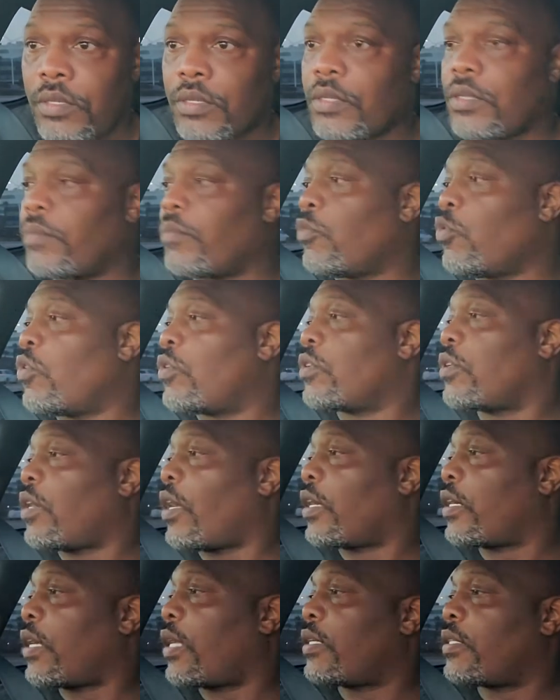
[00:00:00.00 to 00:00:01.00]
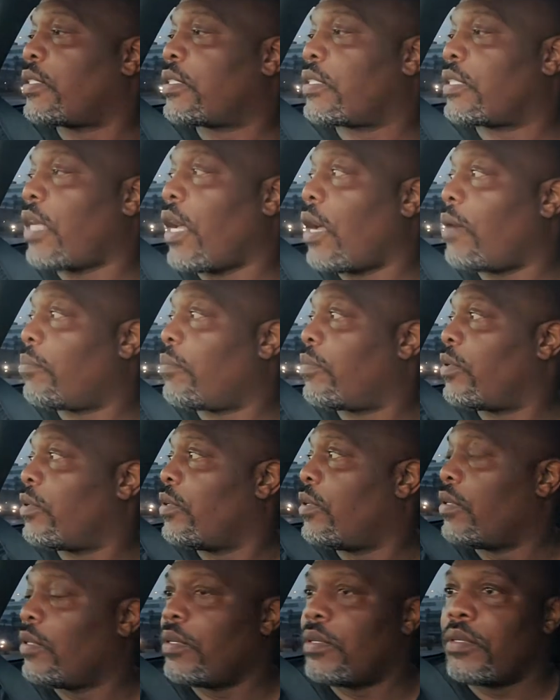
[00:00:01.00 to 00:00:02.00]
Come on, I got to stop
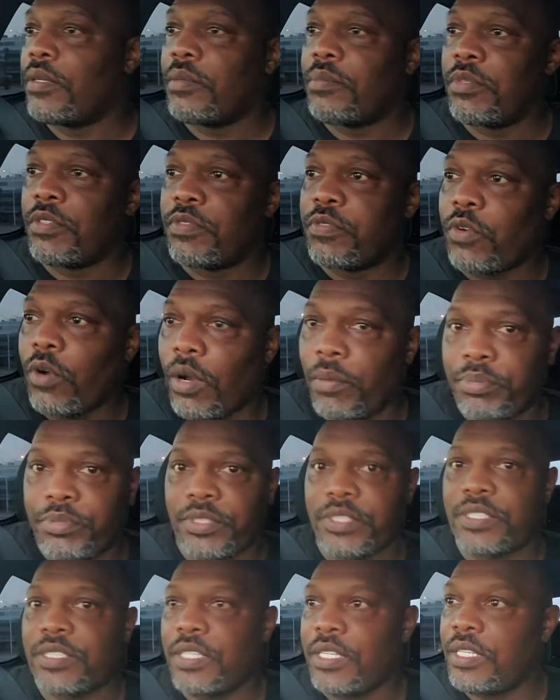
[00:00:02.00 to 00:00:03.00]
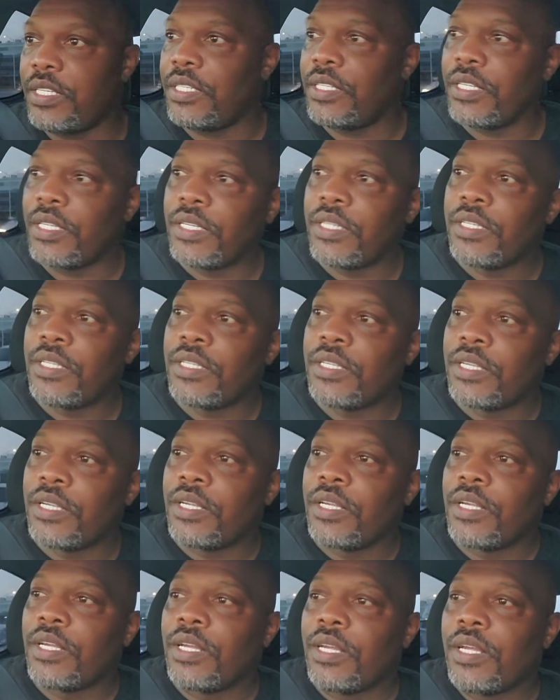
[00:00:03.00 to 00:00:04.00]
before I proceed.
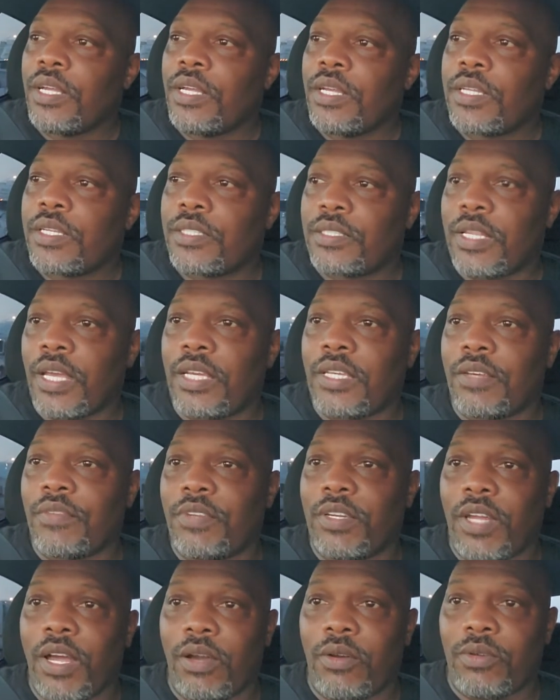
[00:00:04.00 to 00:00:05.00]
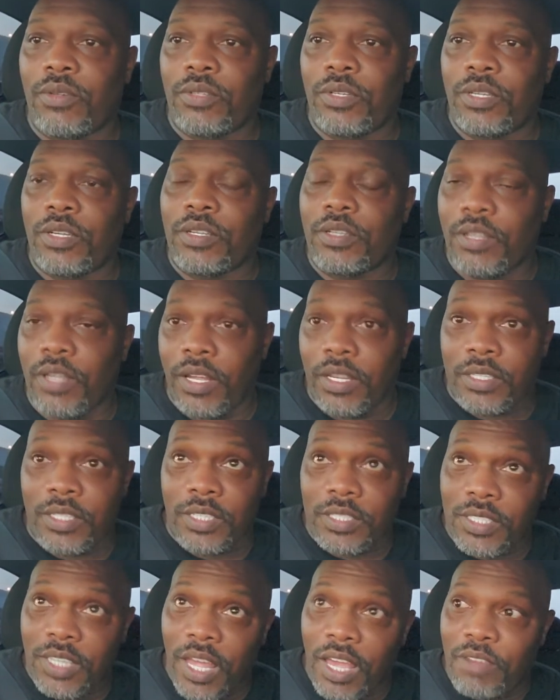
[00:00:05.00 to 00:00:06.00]
Cause they giving out at
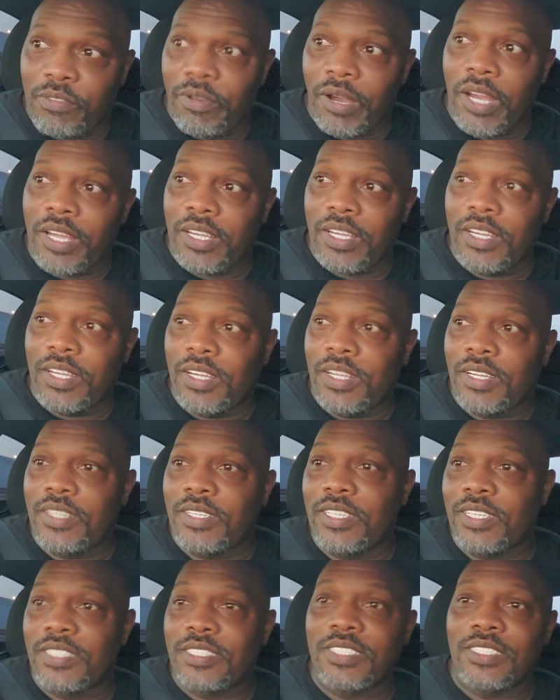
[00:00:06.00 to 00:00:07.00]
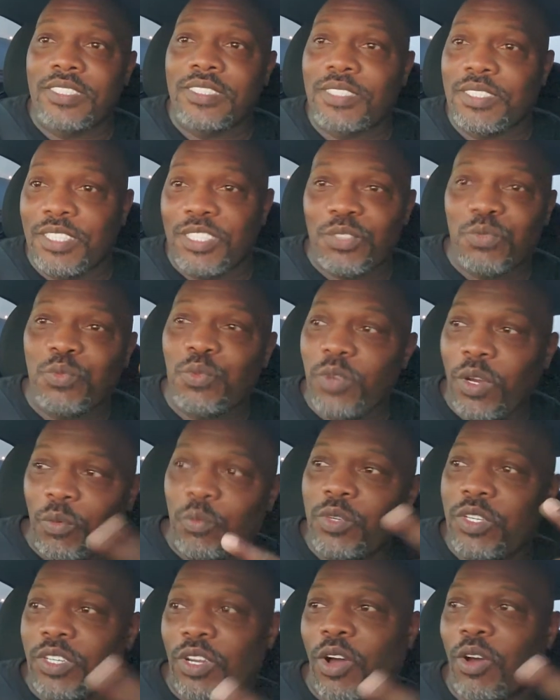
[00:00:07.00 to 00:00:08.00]
this light right here. This is this is what
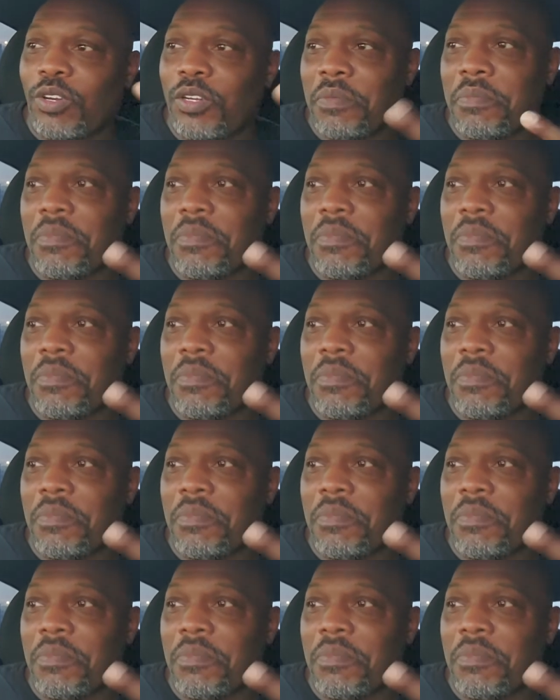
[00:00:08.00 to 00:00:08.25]
we call the